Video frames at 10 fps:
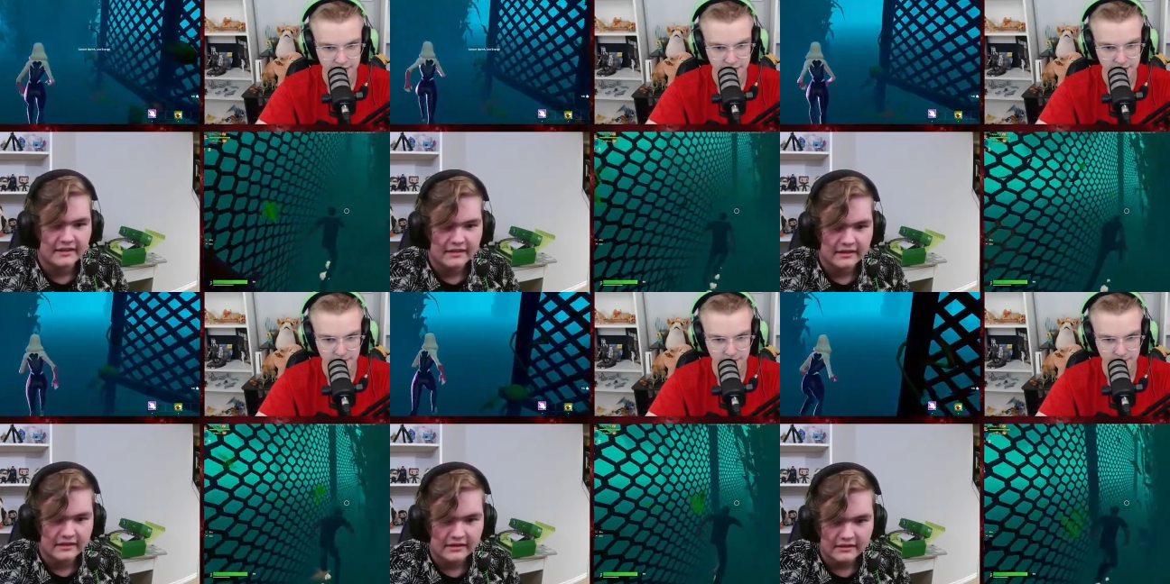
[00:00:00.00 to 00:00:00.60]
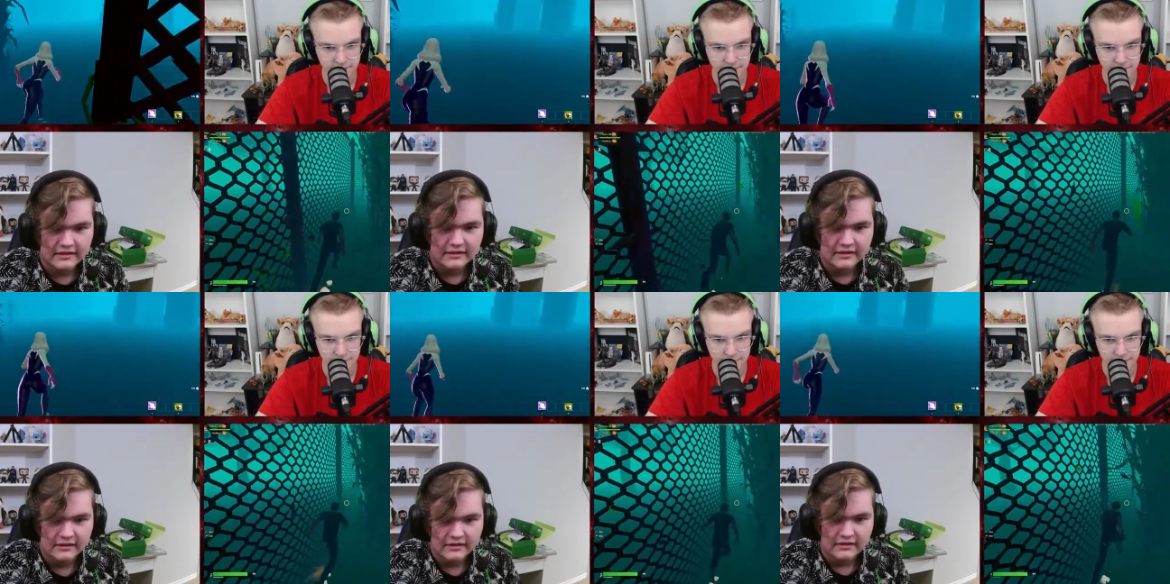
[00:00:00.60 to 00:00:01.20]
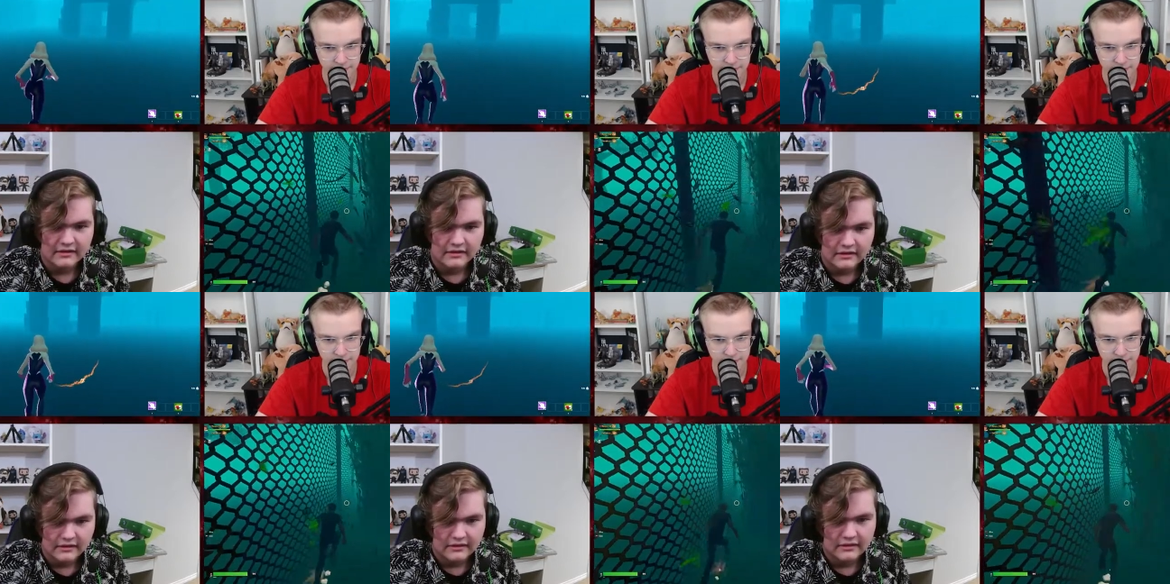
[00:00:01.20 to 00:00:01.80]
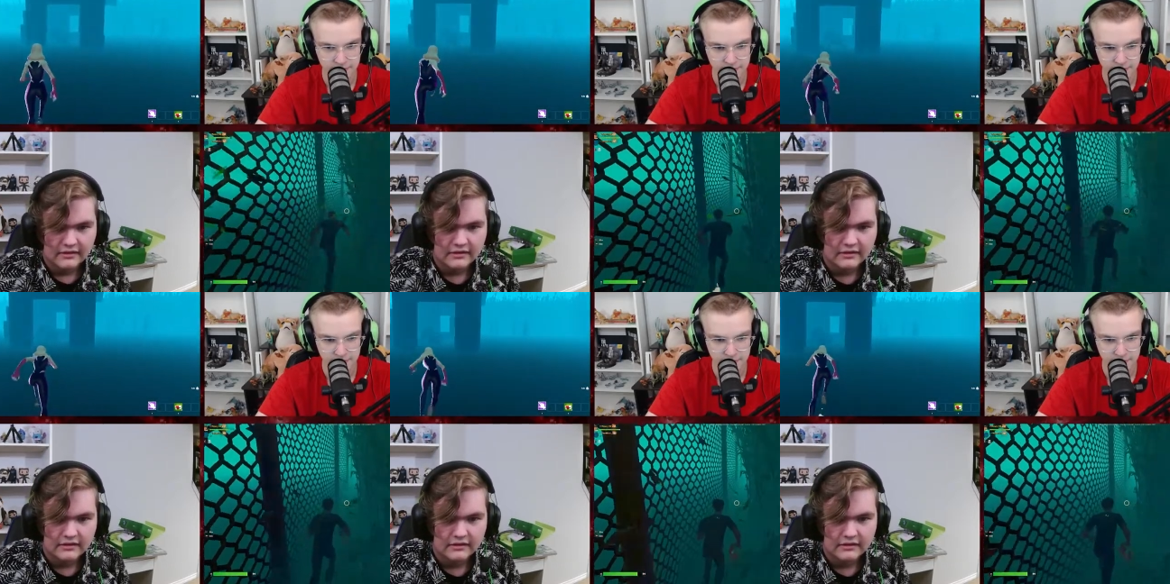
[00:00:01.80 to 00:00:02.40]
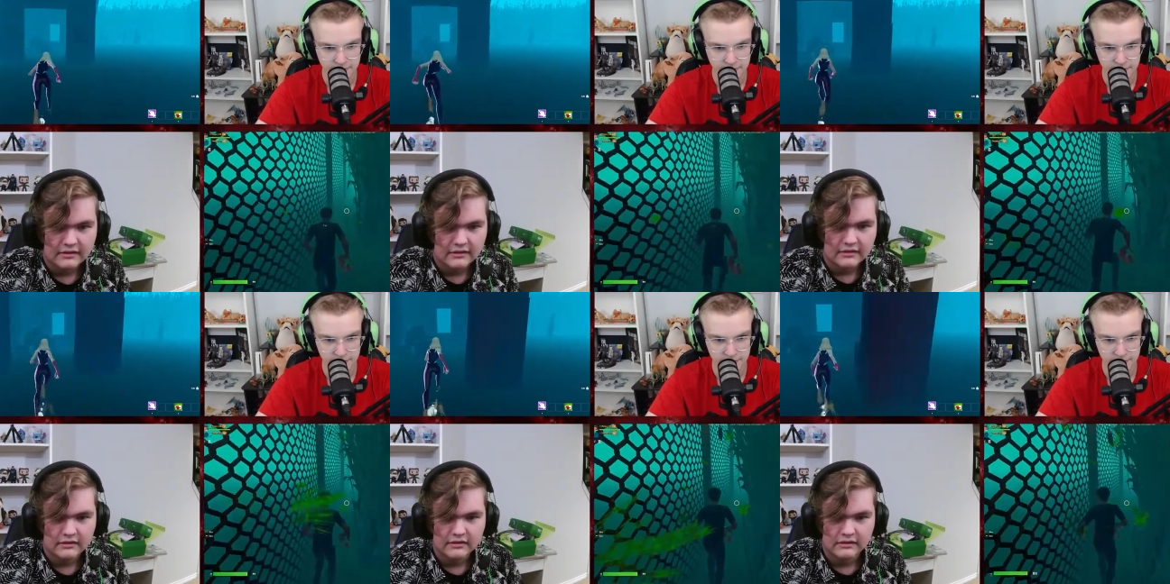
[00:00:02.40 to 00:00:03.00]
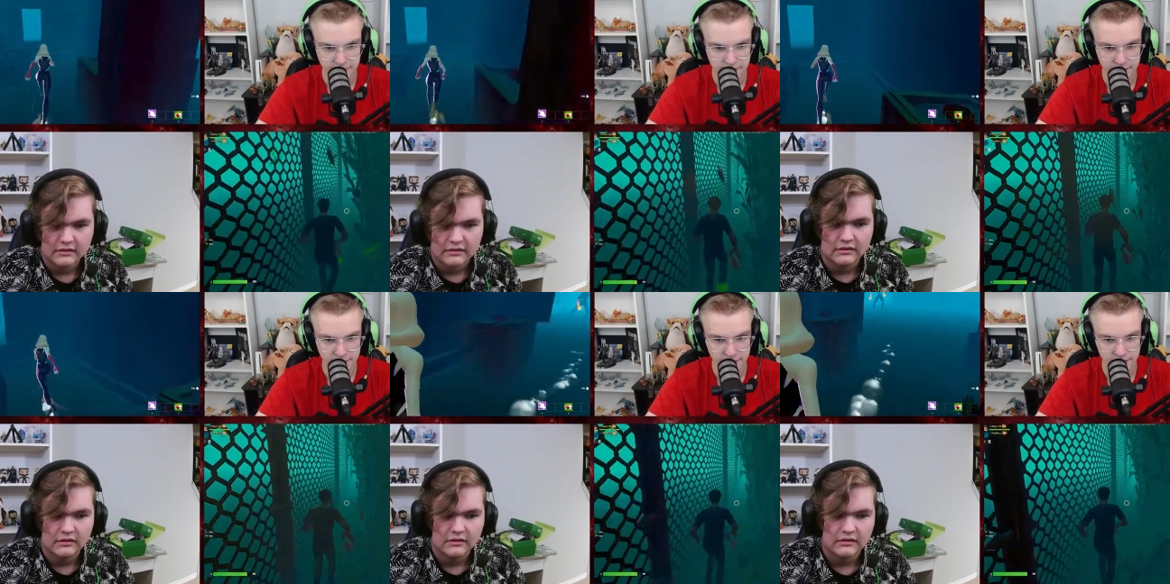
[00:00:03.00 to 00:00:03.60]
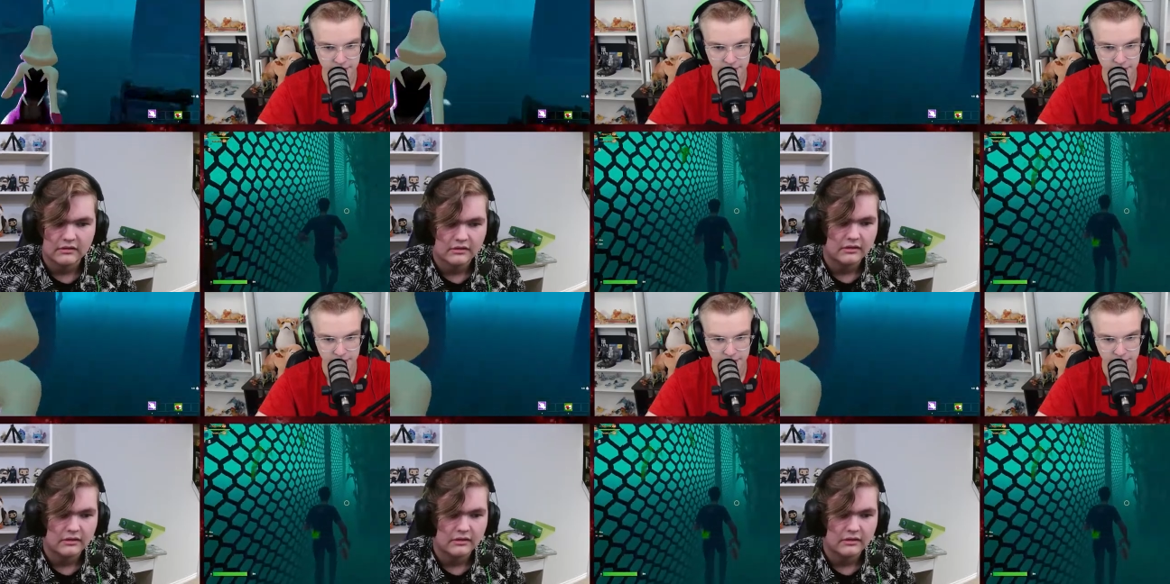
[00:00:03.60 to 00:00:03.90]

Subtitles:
Nothing is said.